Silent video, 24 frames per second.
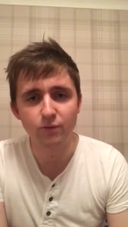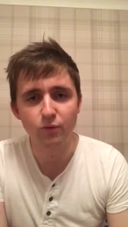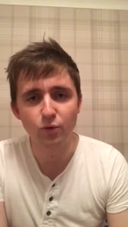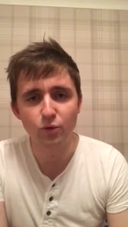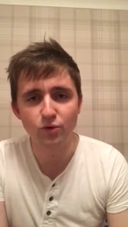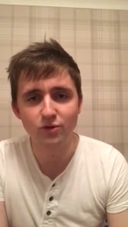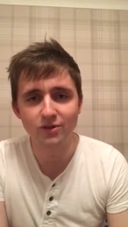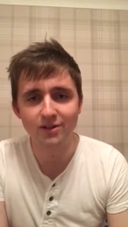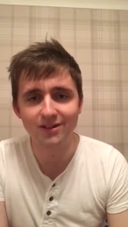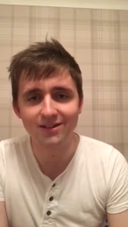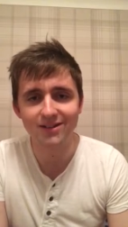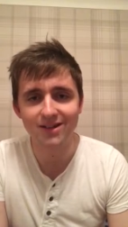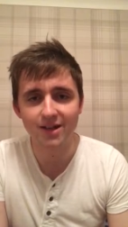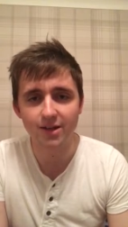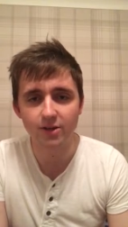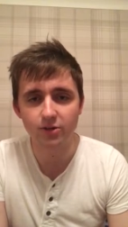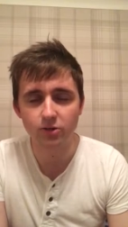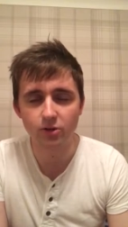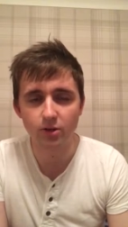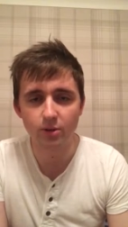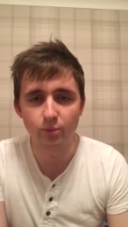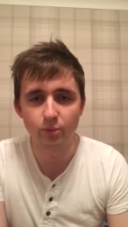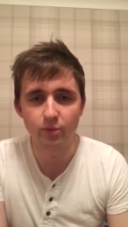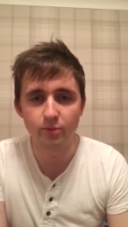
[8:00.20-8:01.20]
four to
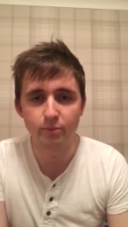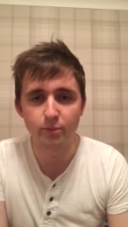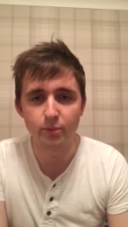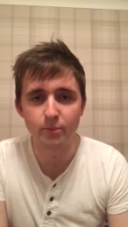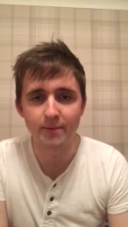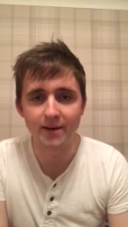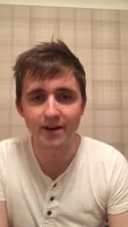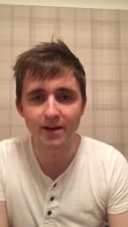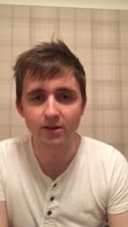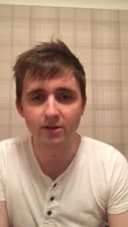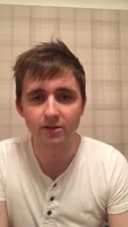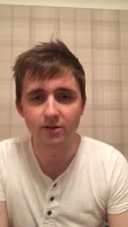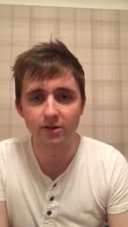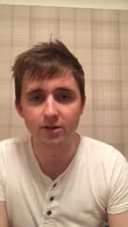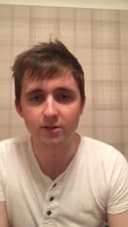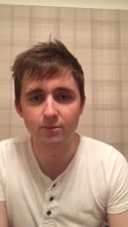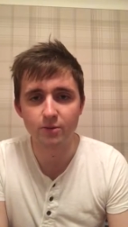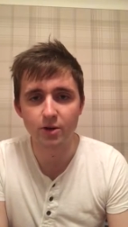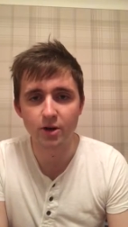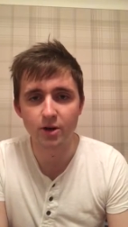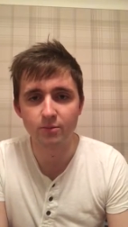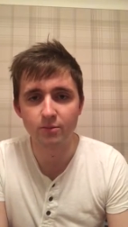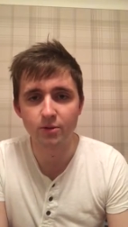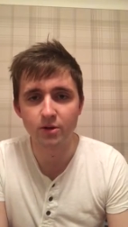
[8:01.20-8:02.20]
six on with bookmakers at the
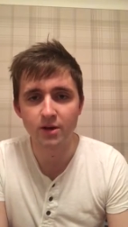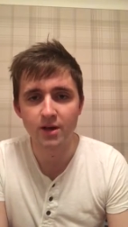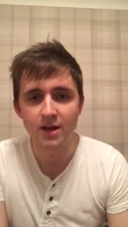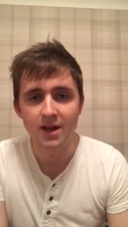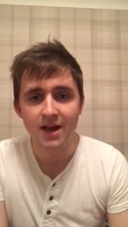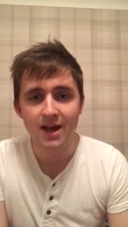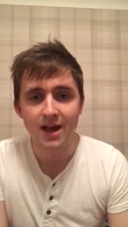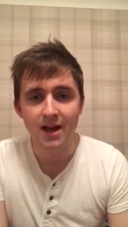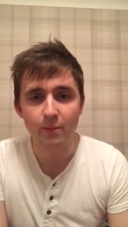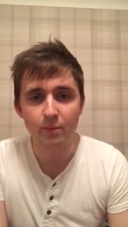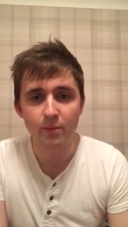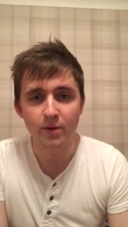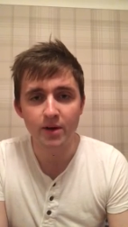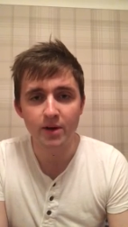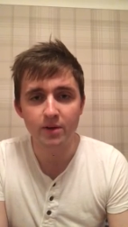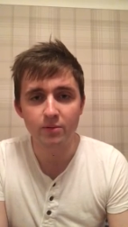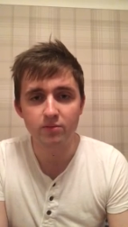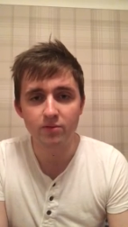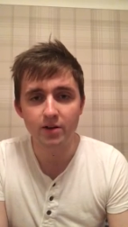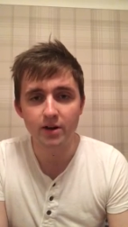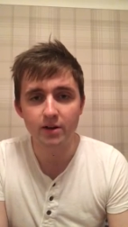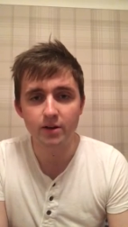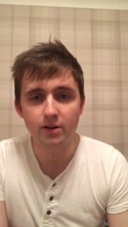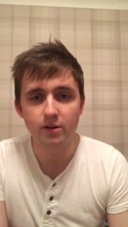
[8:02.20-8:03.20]
moment, and when he
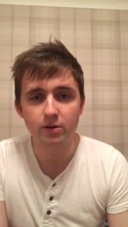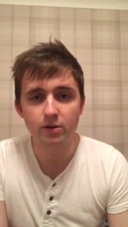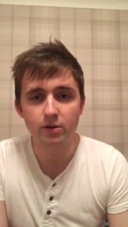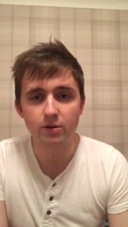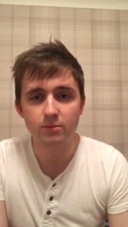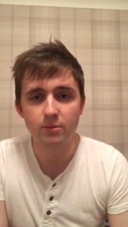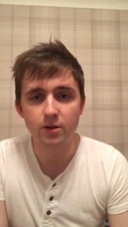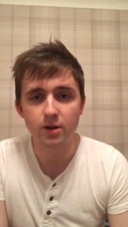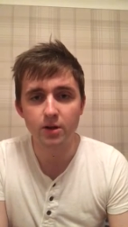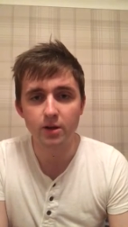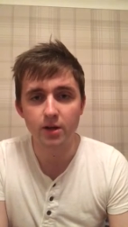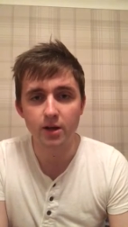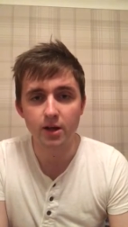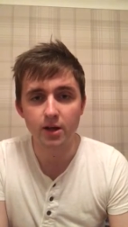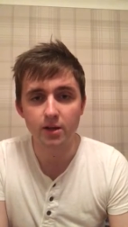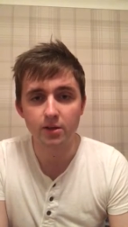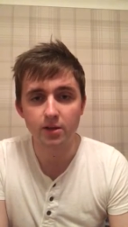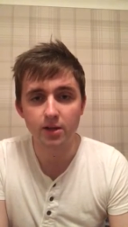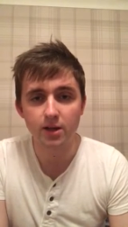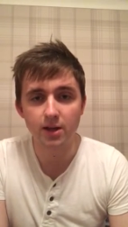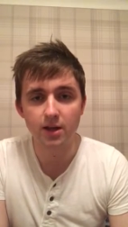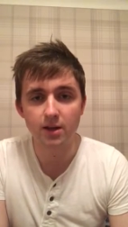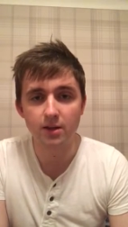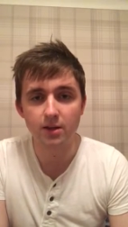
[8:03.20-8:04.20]
ran at Newmarket in
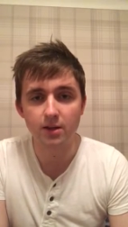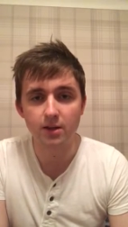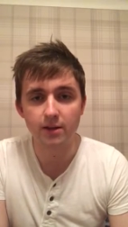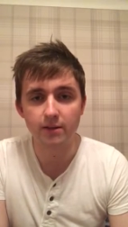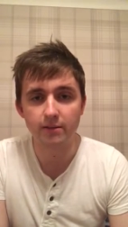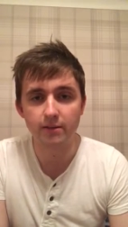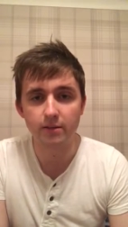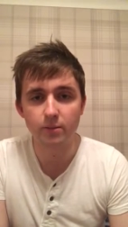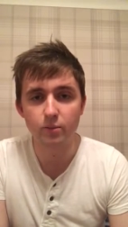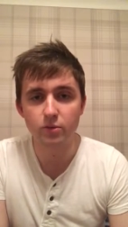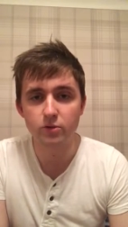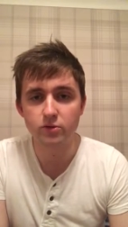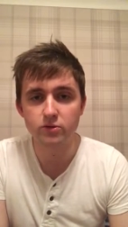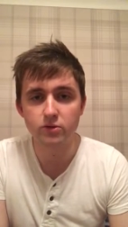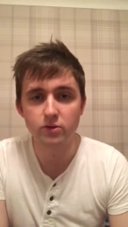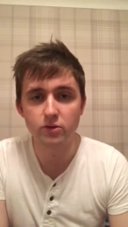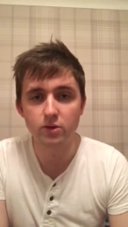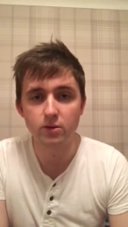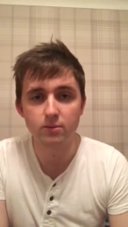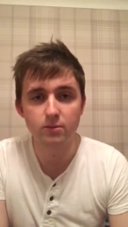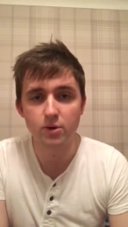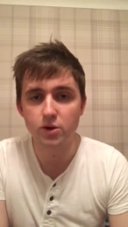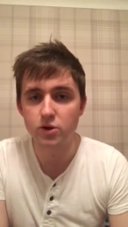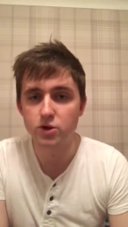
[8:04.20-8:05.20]
the Guineas, it
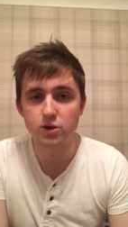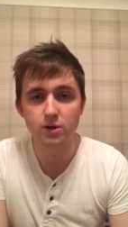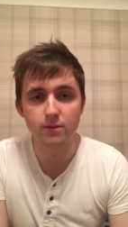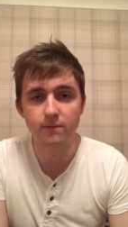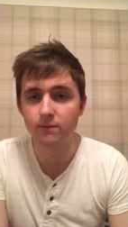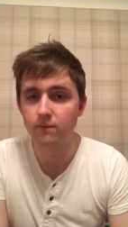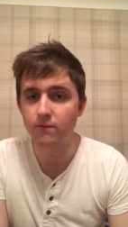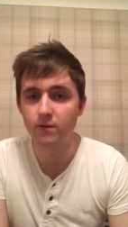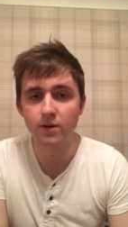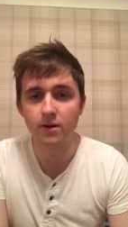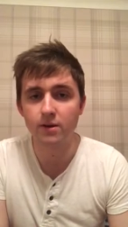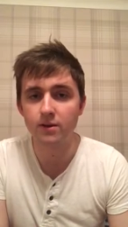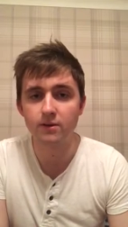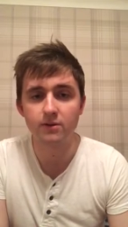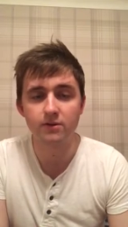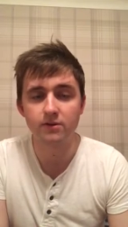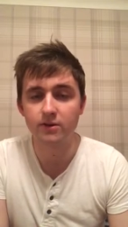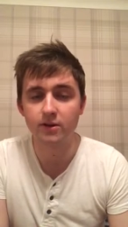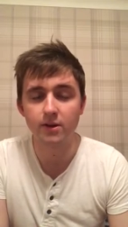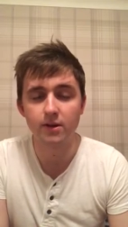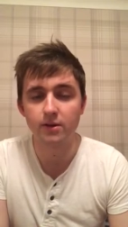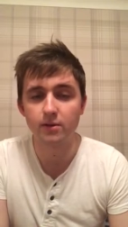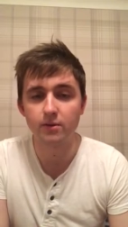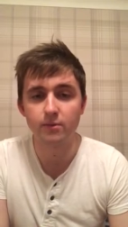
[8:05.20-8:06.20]
wasn't the most
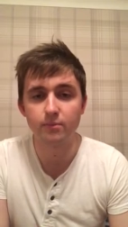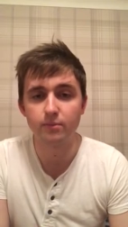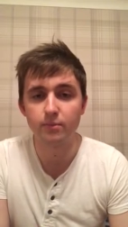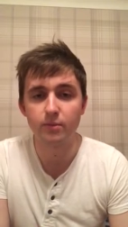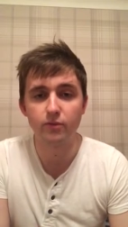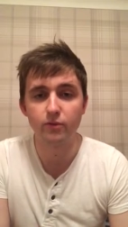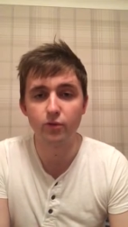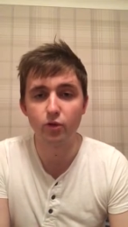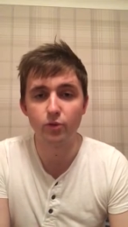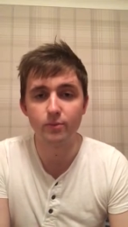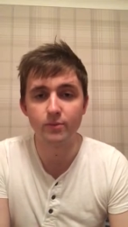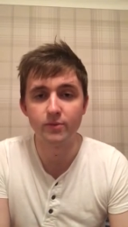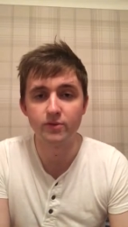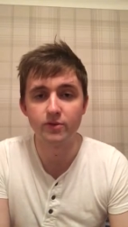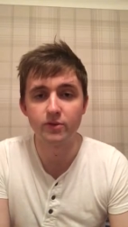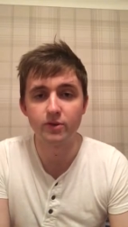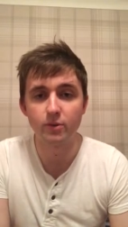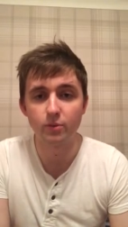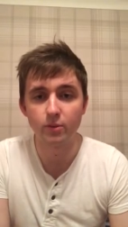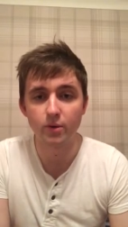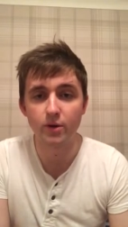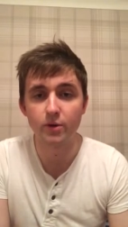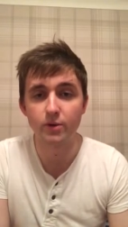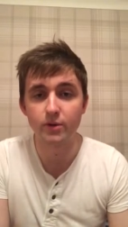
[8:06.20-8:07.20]
convincing performance in
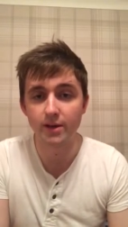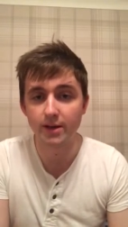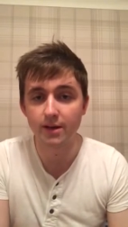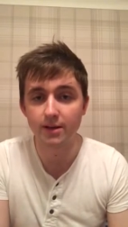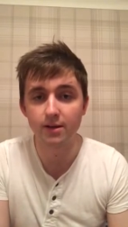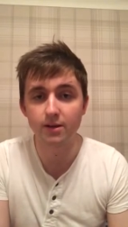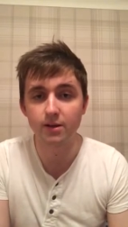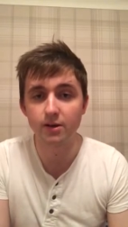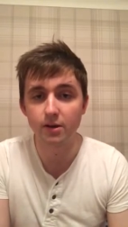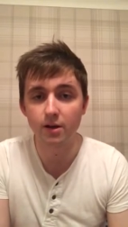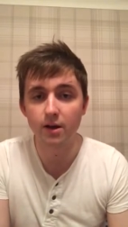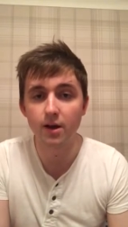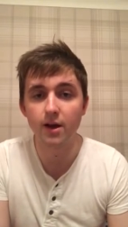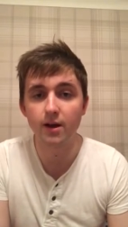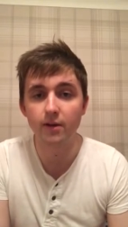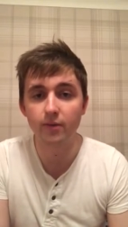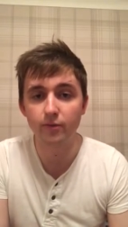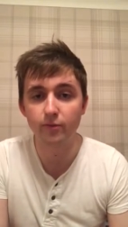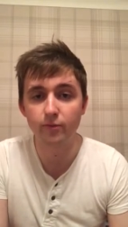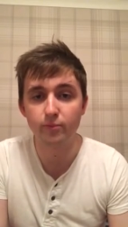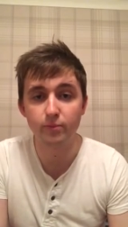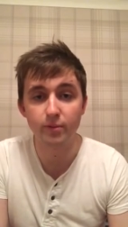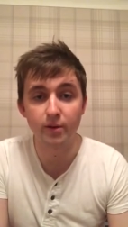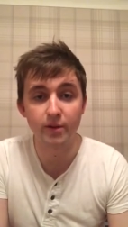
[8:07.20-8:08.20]
the world. He did
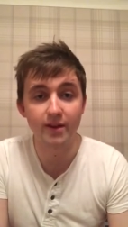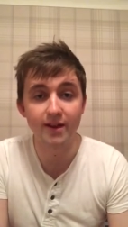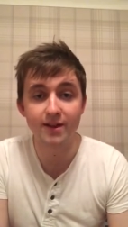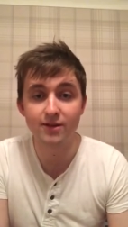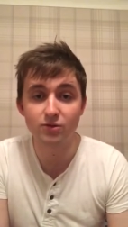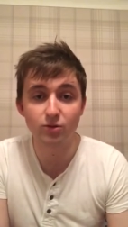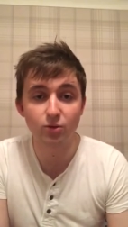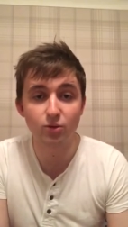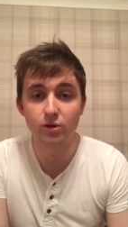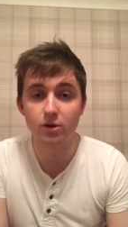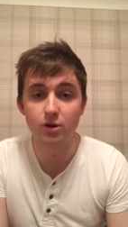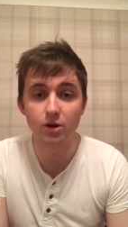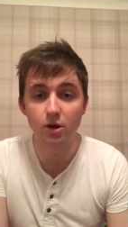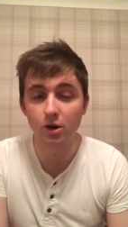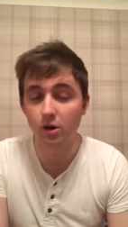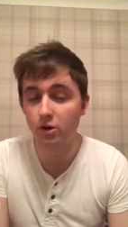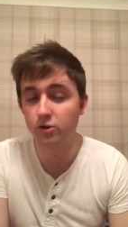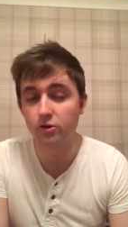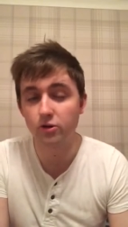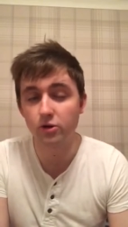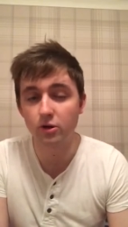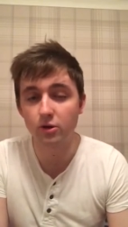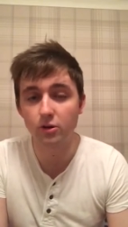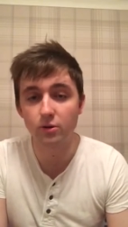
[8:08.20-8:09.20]
enough, but that's all you got to
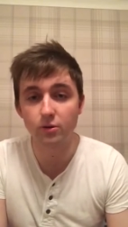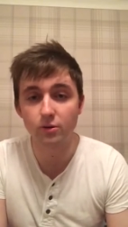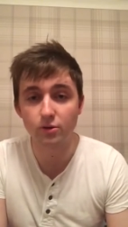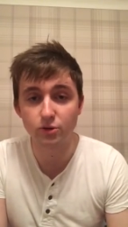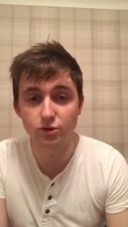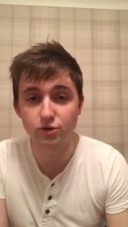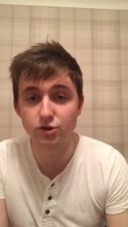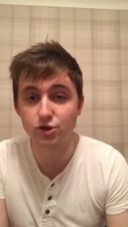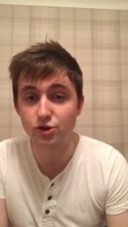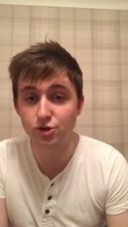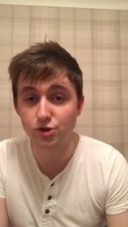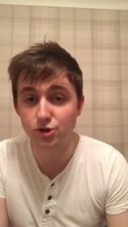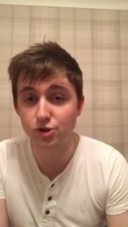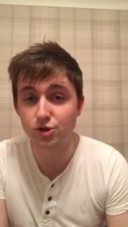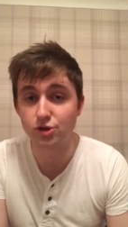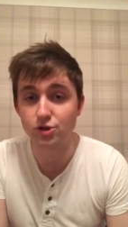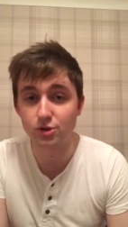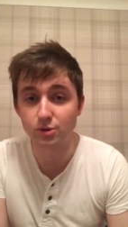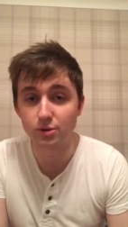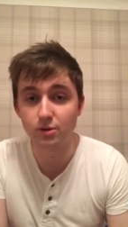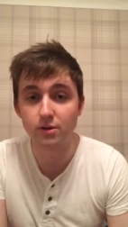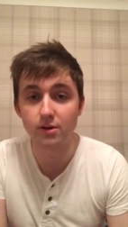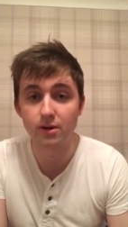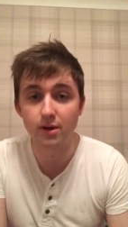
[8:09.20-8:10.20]
do, just
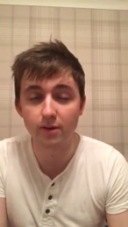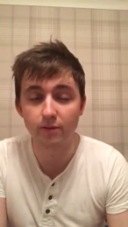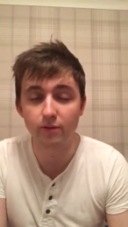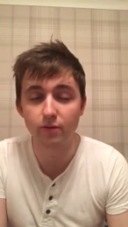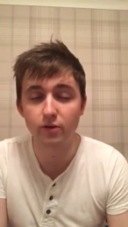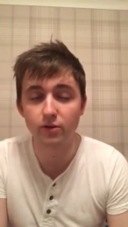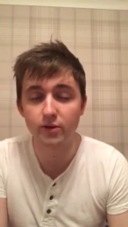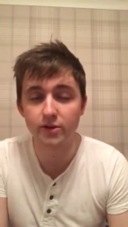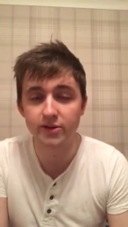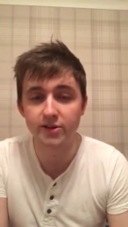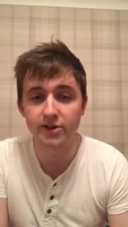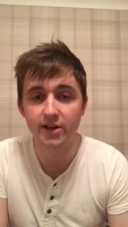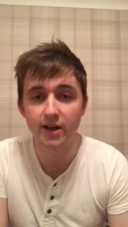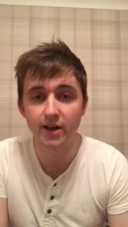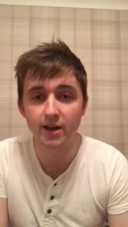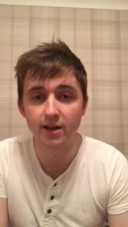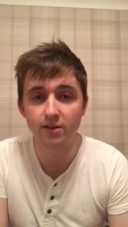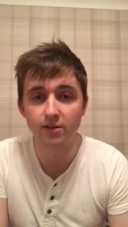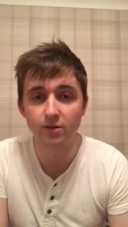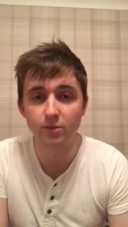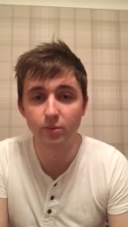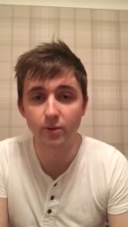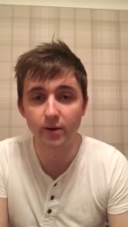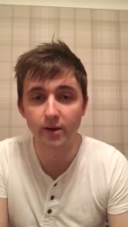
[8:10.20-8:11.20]
do enough on the day
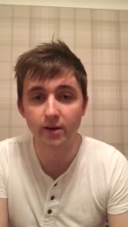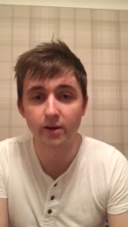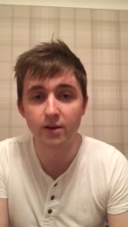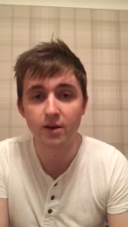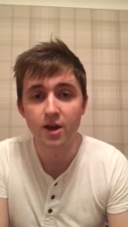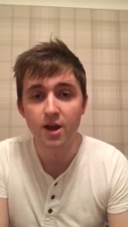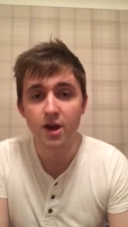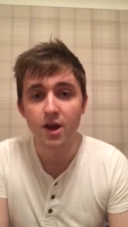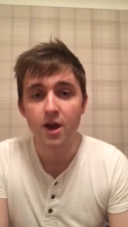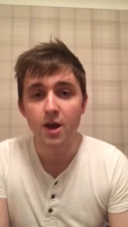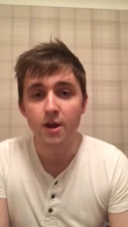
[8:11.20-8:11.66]
to win.